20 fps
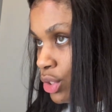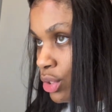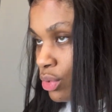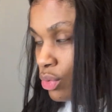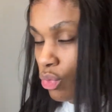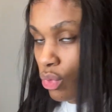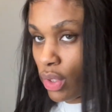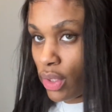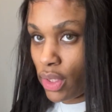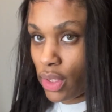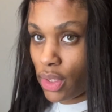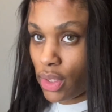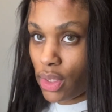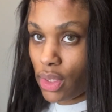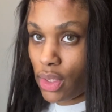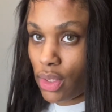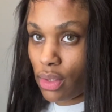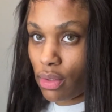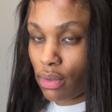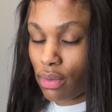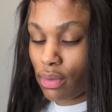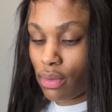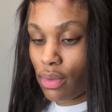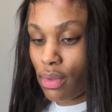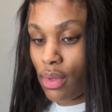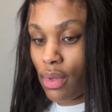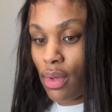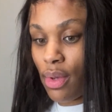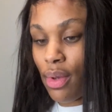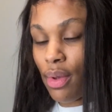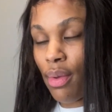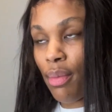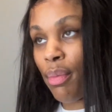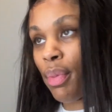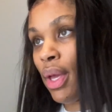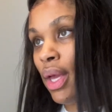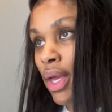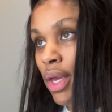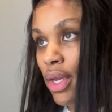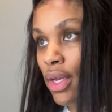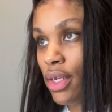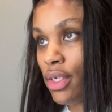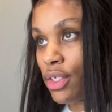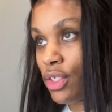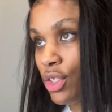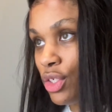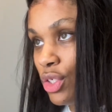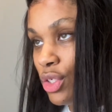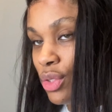on this page,